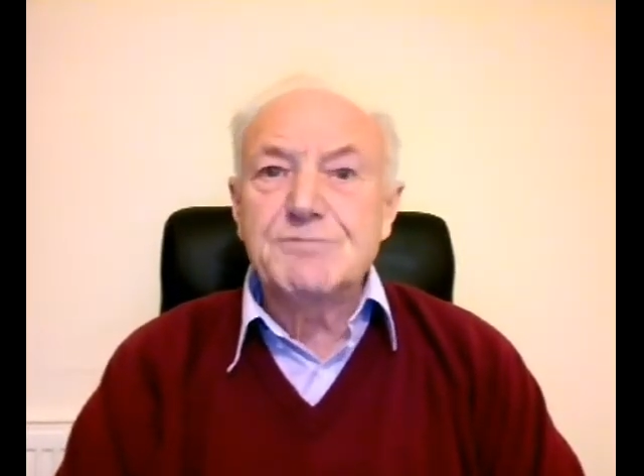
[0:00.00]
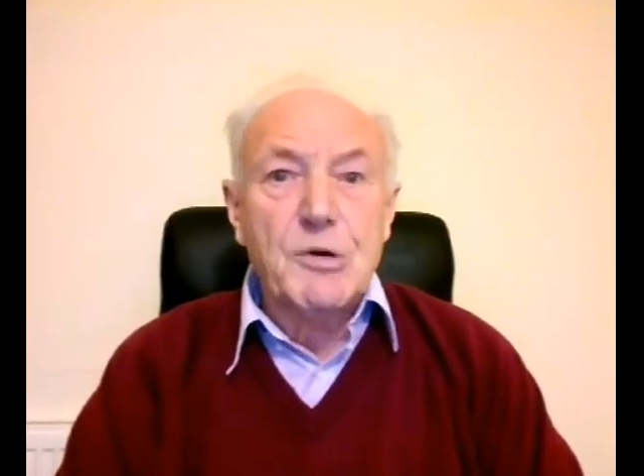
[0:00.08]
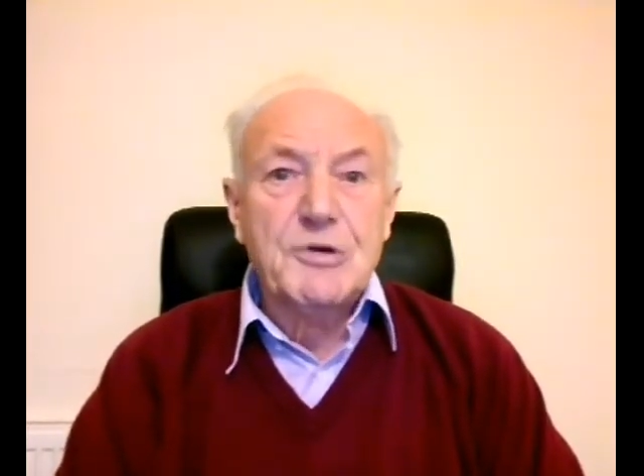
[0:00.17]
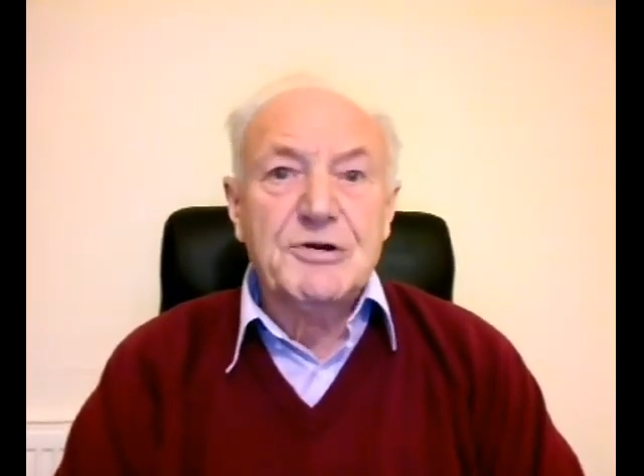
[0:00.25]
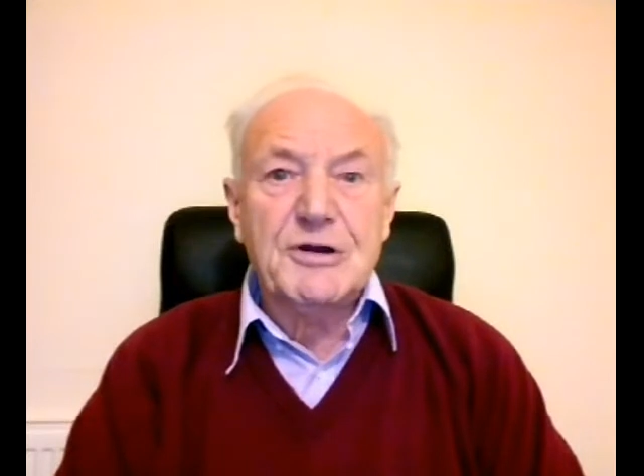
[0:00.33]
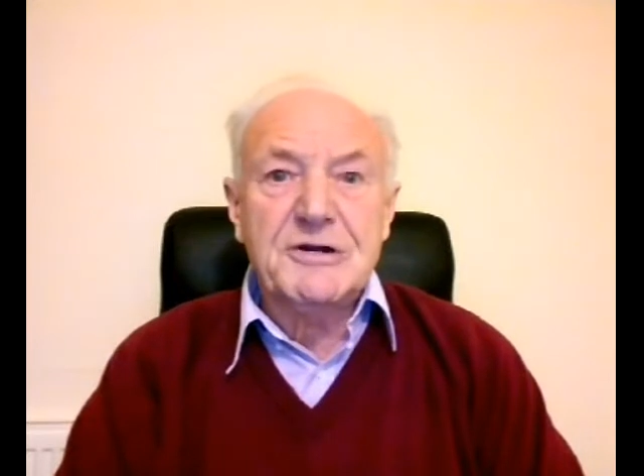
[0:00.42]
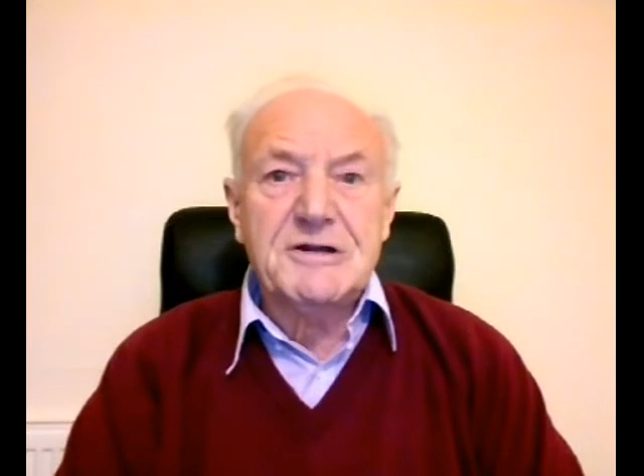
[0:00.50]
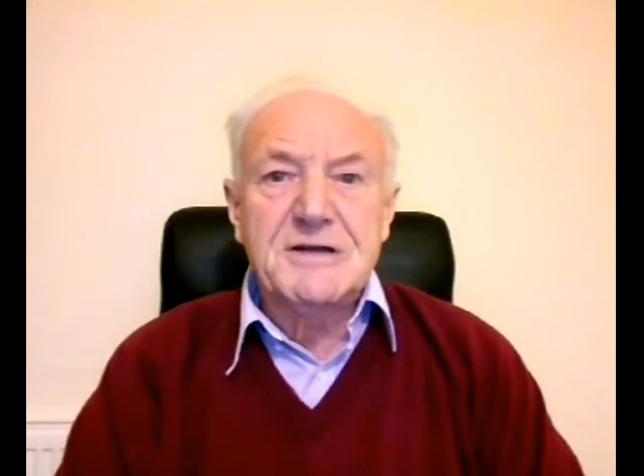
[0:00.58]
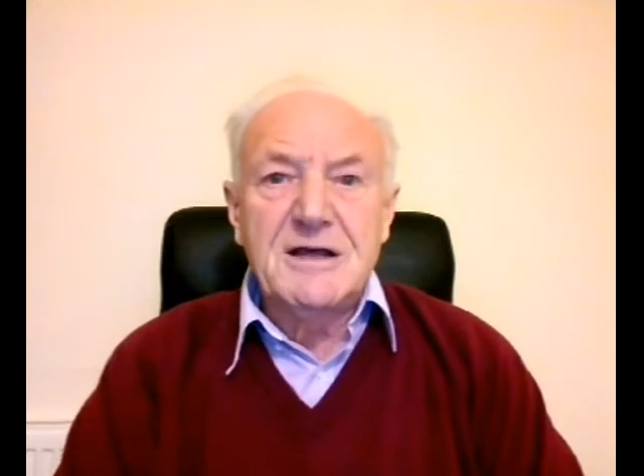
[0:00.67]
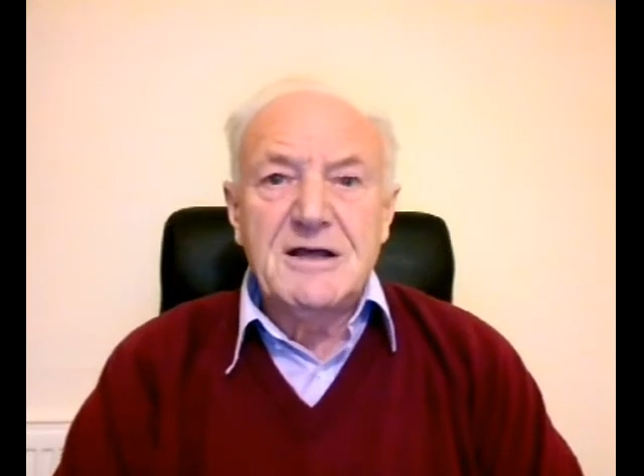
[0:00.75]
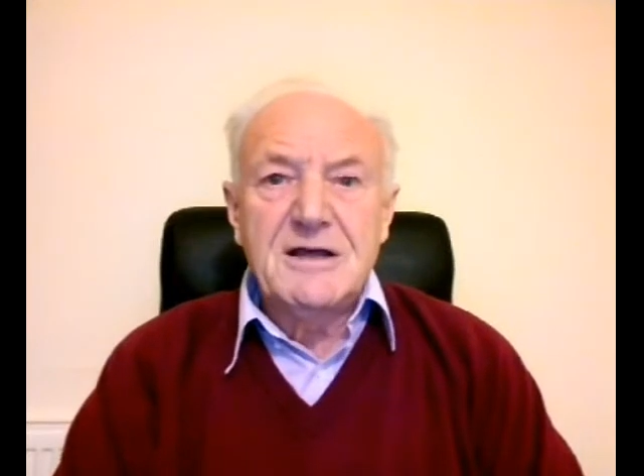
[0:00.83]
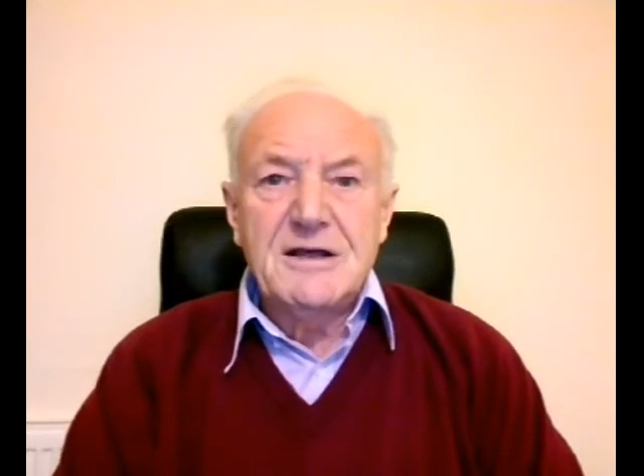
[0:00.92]
spoken on it
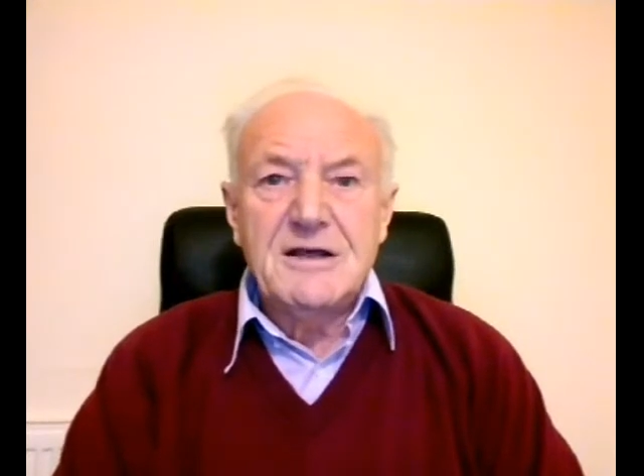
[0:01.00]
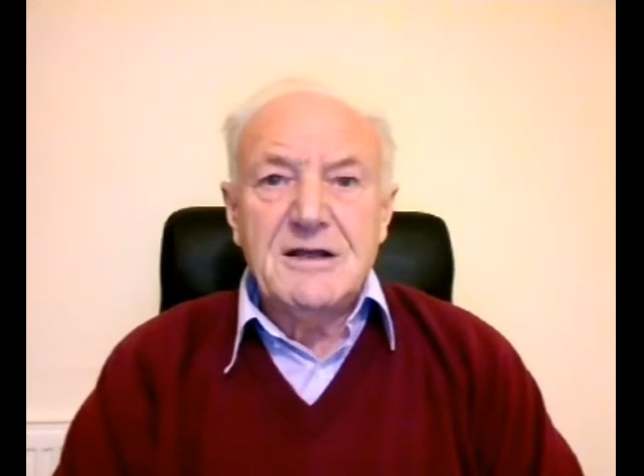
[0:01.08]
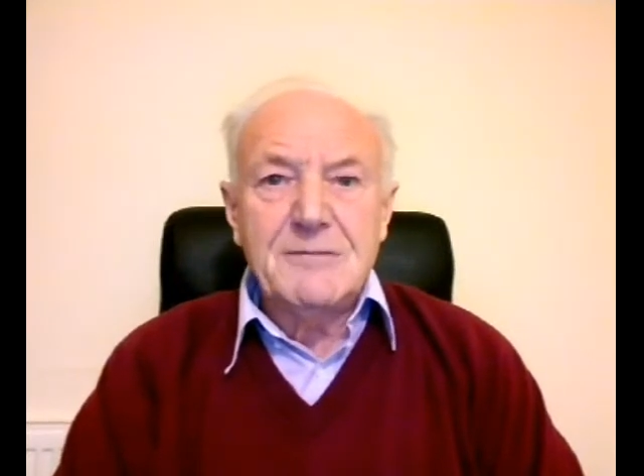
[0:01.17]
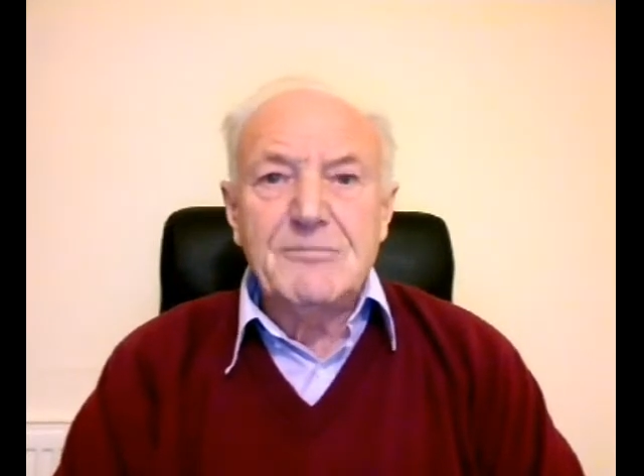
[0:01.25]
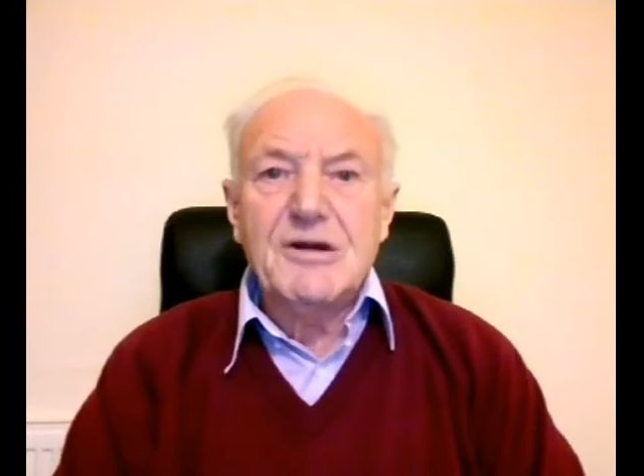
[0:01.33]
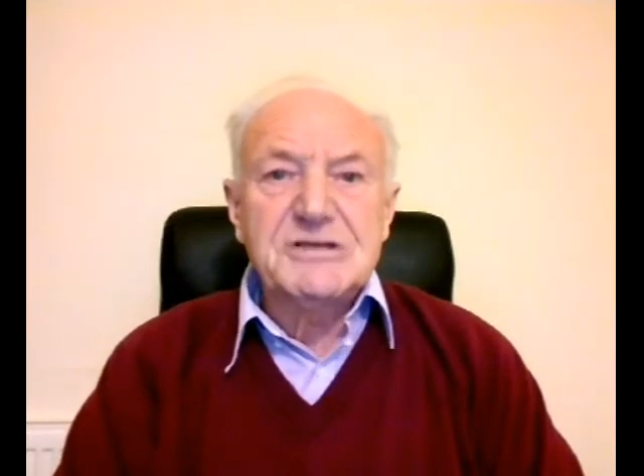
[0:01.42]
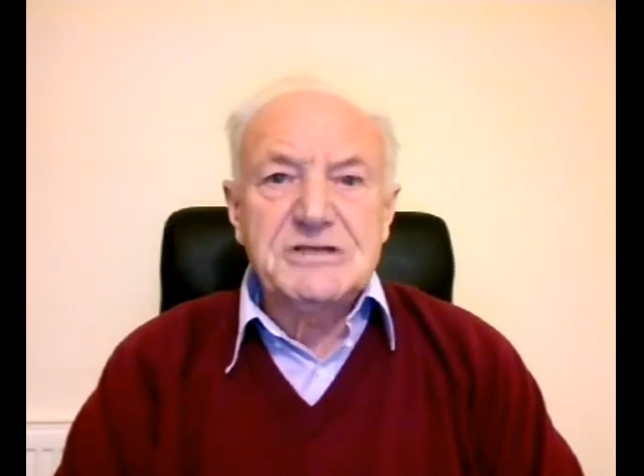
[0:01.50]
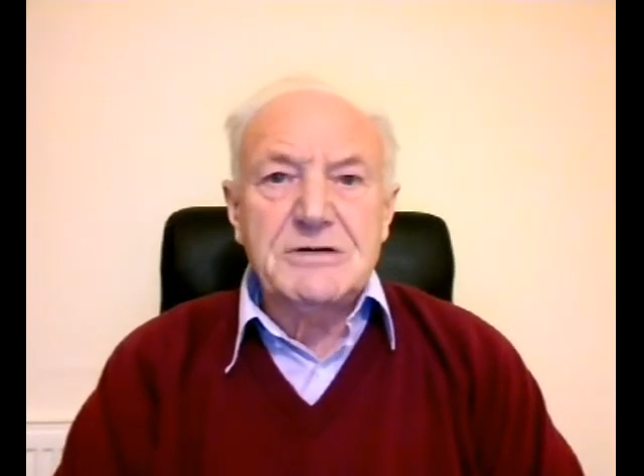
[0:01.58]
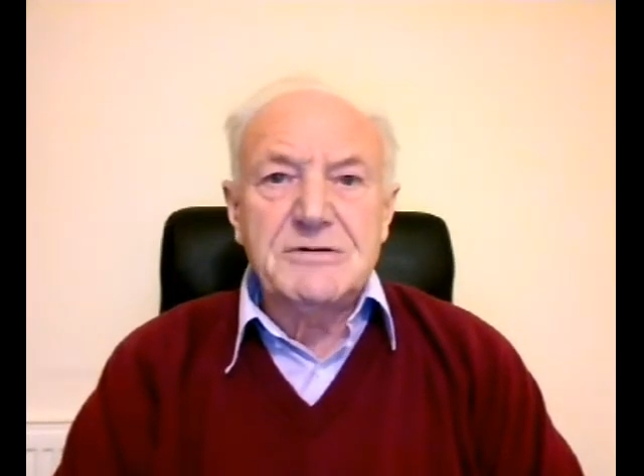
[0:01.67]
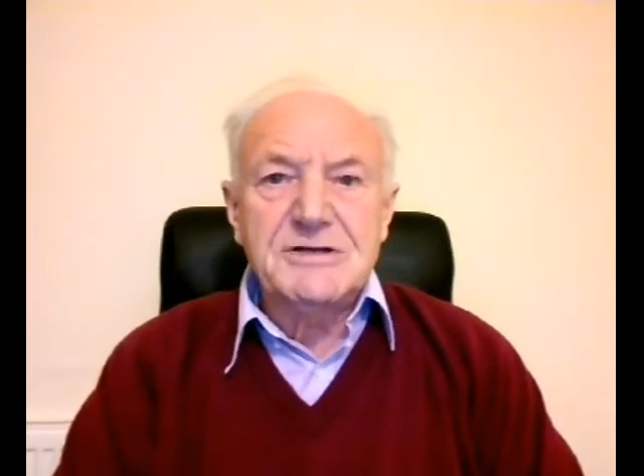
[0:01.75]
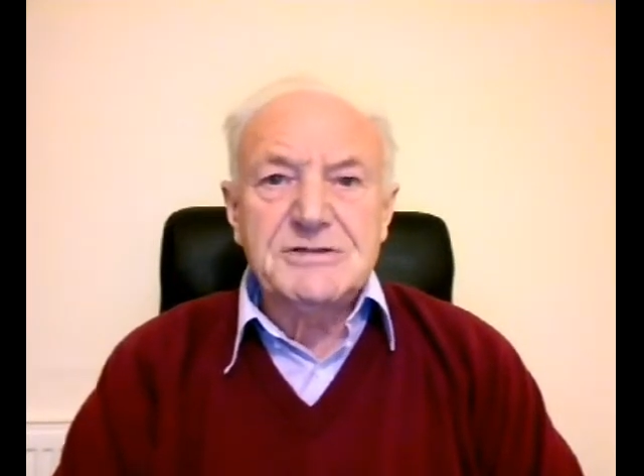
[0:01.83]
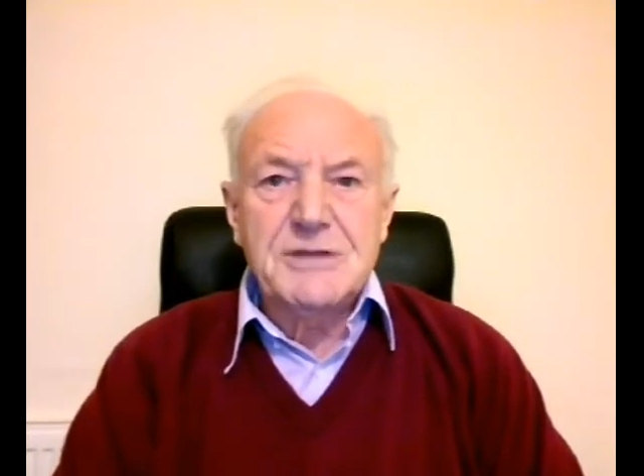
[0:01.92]
in my
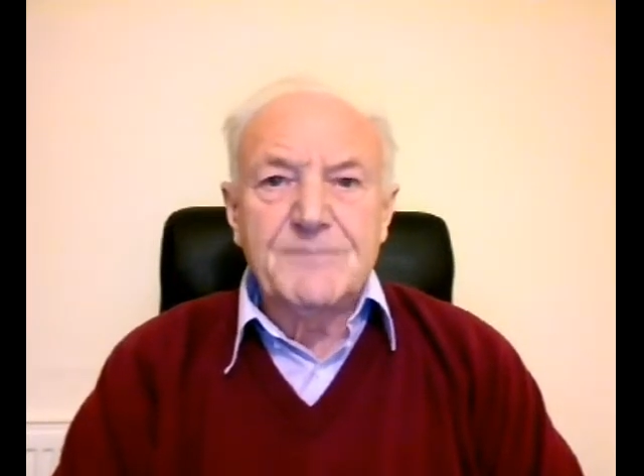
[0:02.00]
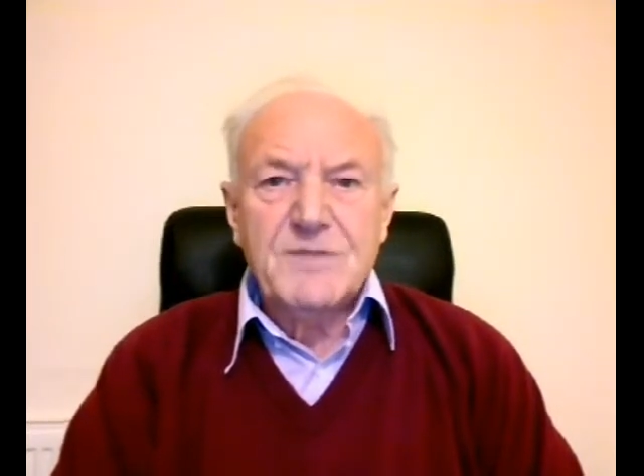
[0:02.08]
series,